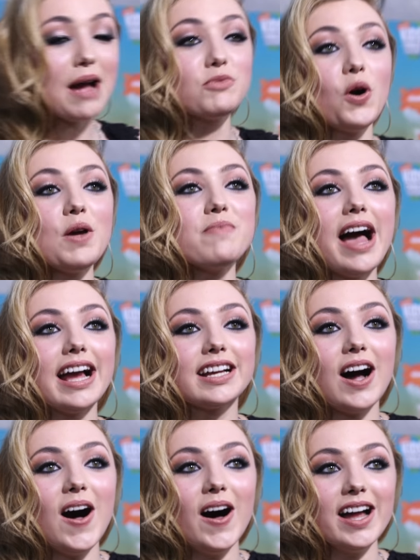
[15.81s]
I'm going back
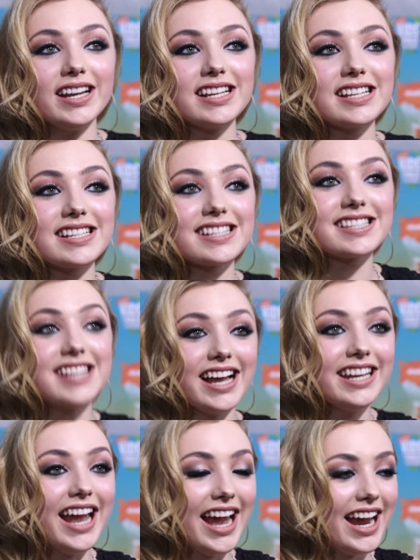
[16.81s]
on
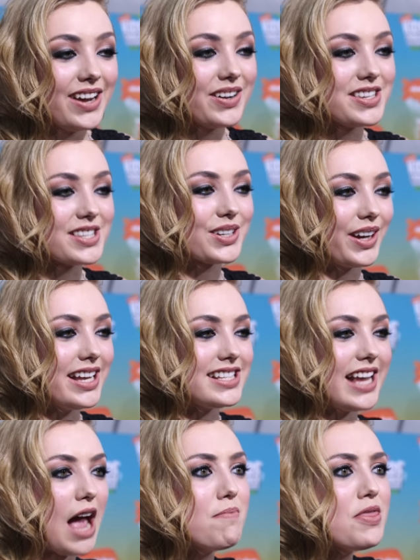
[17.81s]
Sunday, which is
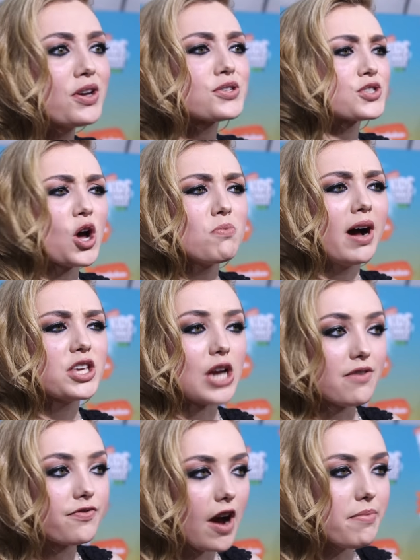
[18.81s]
crazy. I've been there so much.
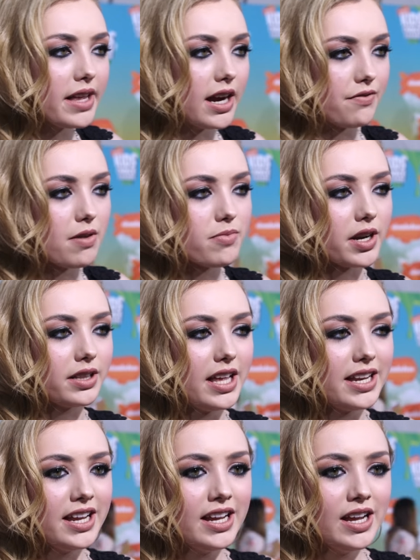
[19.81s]
I'm from there. I'm from right.
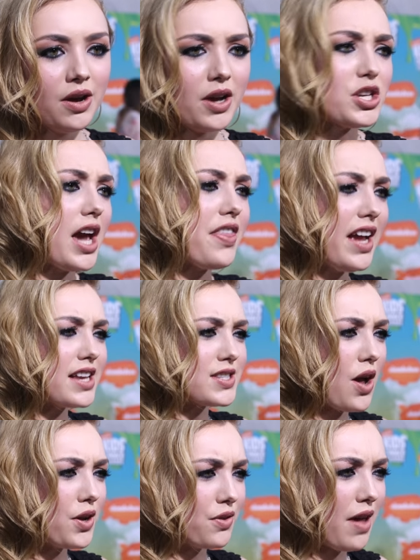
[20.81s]
Brooklyn. Yeah. Which I think I
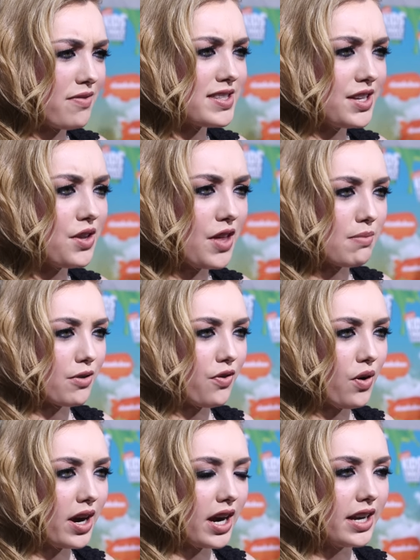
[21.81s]
saw you. I've seen you there
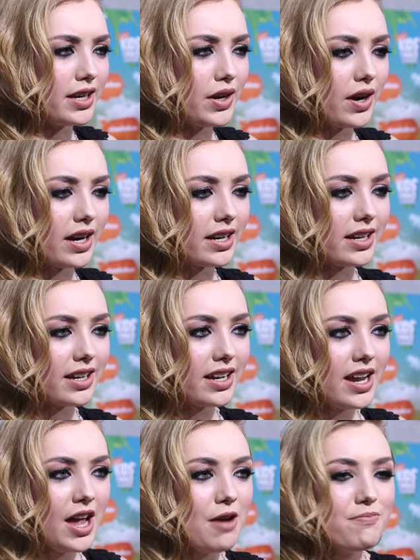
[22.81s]
before. I think you
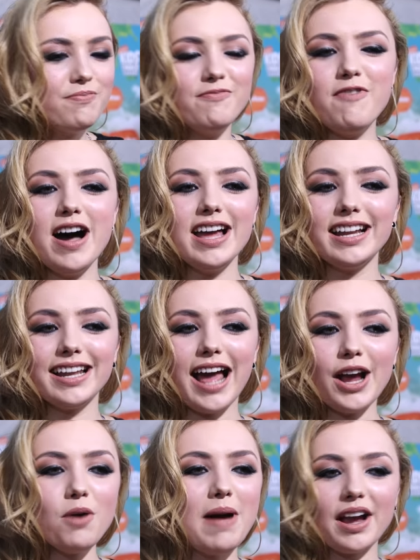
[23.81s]
have. Yeah. But
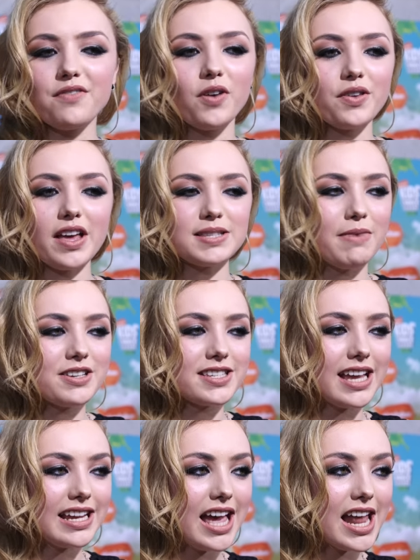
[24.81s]
I go back and forth as much
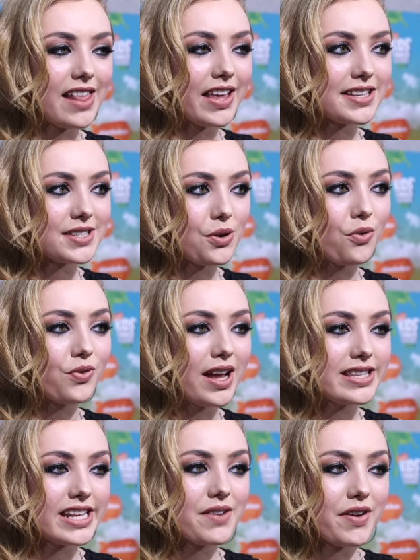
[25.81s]
as I can and like see old
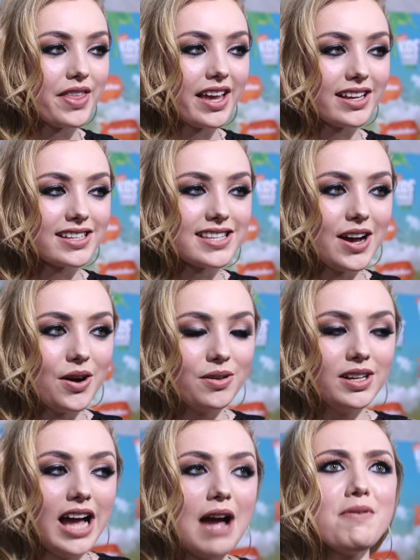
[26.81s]
friends and everything. So
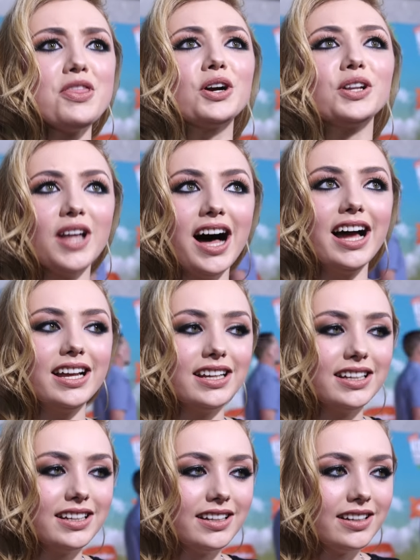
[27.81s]
I've been there a lot.
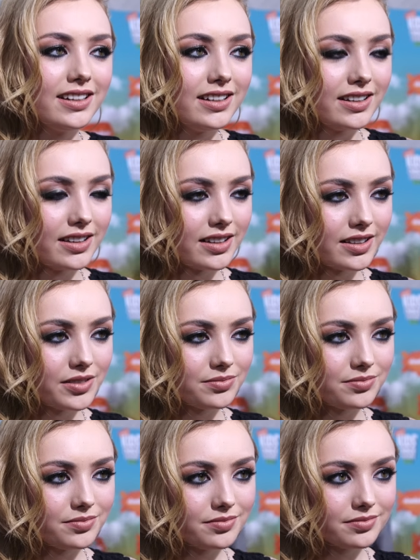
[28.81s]
And it's so crazy. I mean,